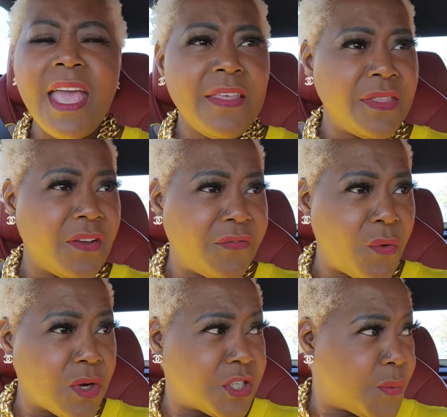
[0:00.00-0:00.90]
at the
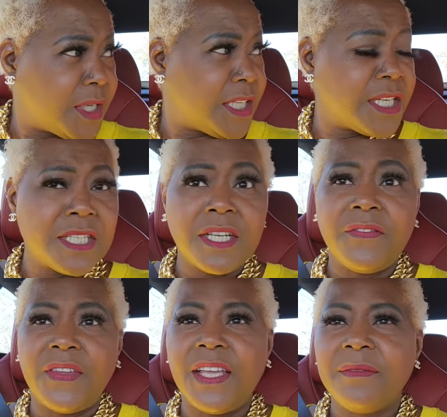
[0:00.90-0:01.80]
420-ish
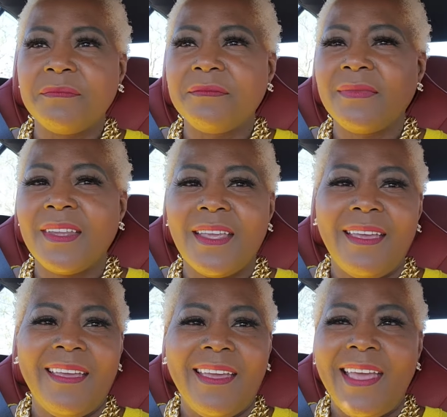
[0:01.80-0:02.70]
event.
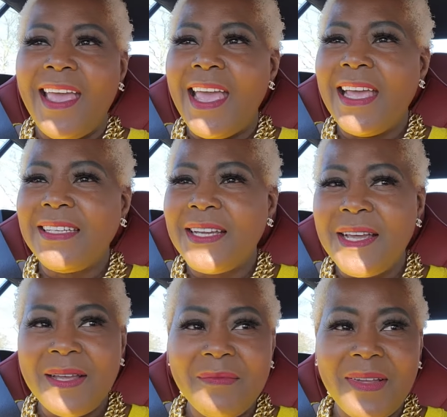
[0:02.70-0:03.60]
And
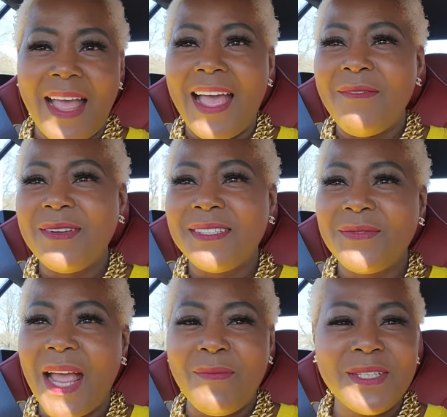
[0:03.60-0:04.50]
um, I was
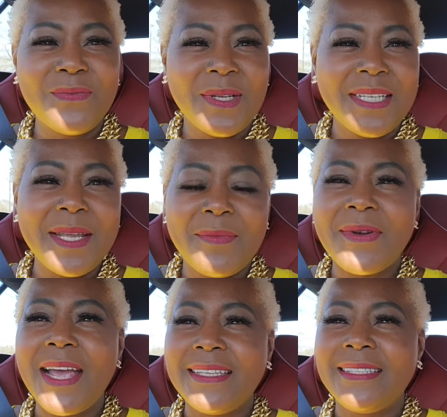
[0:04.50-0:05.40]
I was really
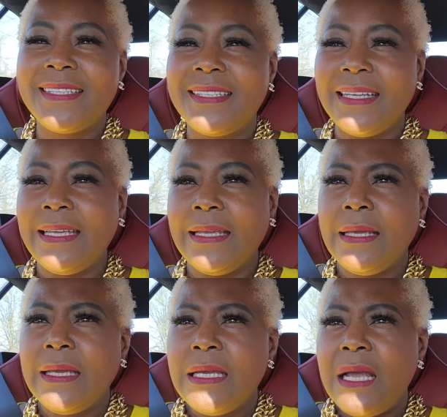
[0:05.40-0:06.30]
impressed to see
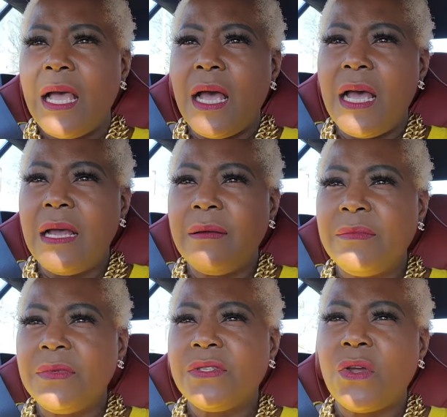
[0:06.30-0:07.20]

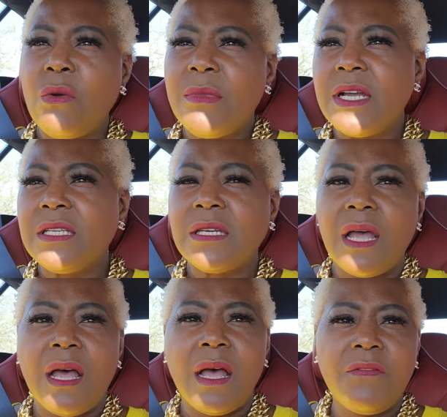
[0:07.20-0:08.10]
um, so much
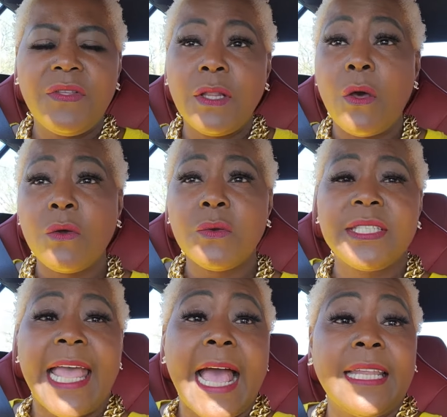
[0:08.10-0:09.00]
of the local
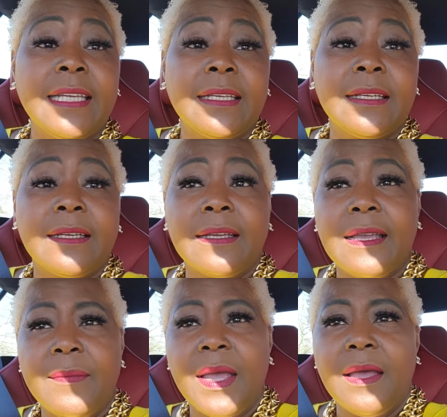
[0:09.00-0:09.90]
talent
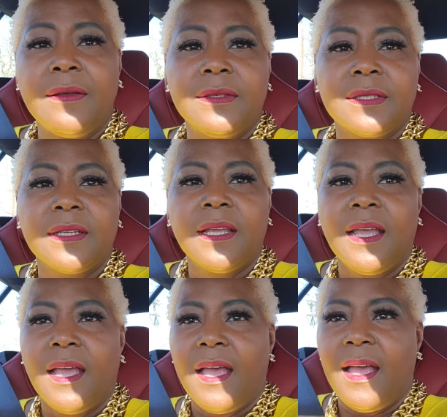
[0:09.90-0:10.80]
come out.
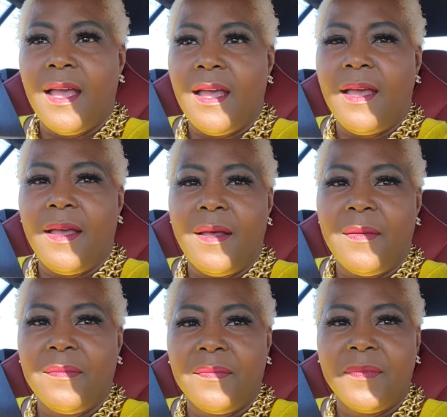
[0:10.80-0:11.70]

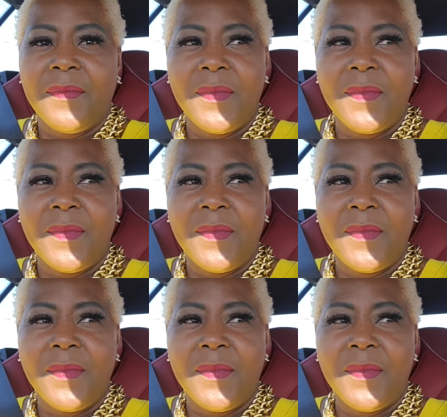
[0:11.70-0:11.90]
Um,